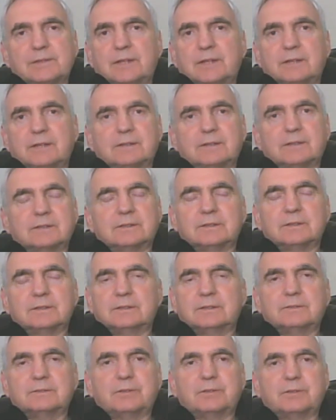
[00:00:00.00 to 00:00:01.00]
that
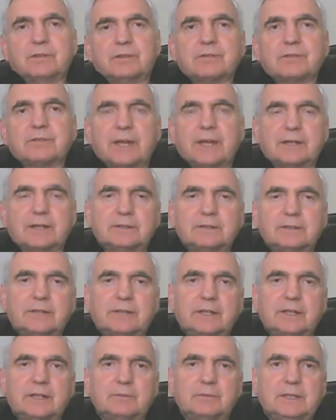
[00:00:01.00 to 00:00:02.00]
for the second
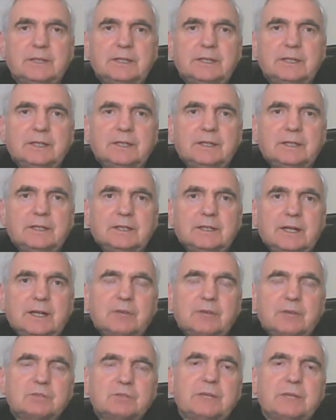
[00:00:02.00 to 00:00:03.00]
time
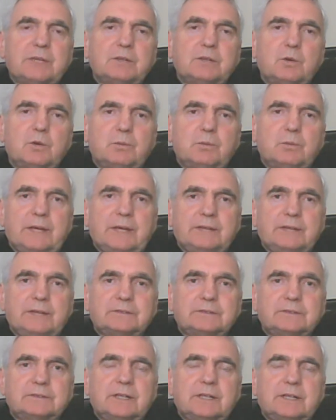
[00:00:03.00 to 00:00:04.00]
I was made
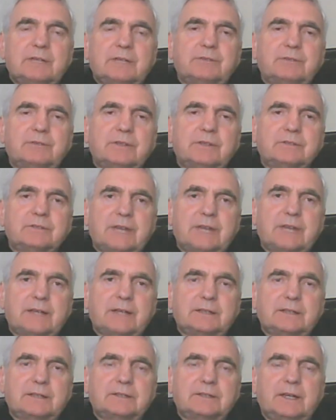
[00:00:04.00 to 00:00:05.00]
homeless, and for the
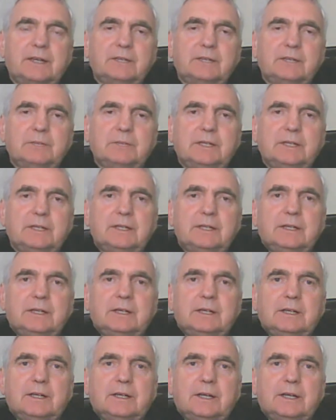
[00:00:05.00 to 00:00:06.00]
second time
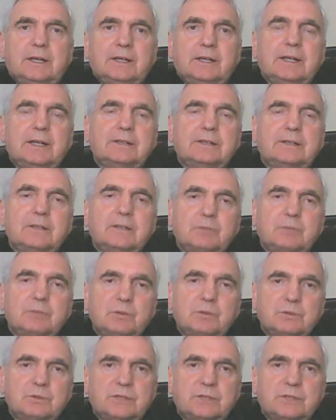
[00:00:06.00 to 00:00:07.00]
I landed up
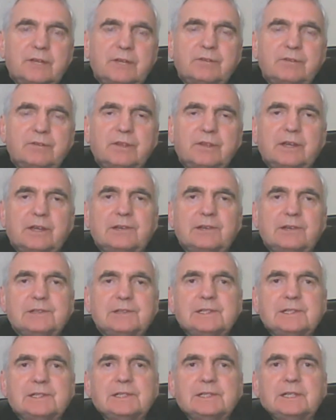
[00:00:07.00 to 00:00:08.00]
losing everything.
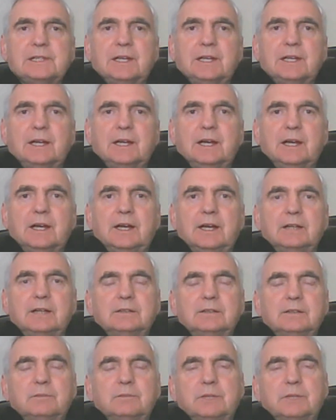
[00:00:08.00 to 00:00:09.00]

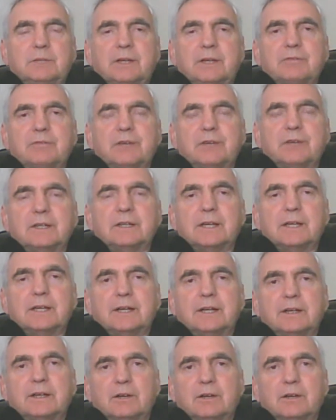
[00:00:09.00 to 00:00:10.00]
But I finally
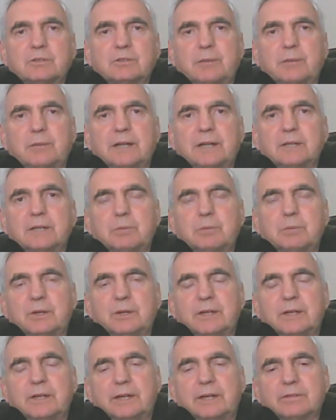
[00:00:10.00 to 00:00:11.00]
had a house back in
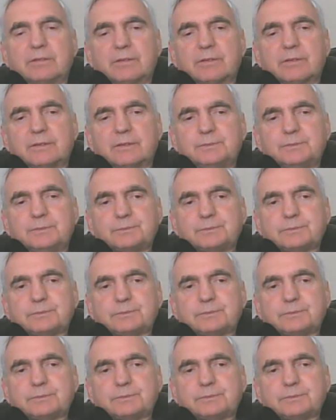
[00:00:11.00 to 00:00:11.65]
Poniats,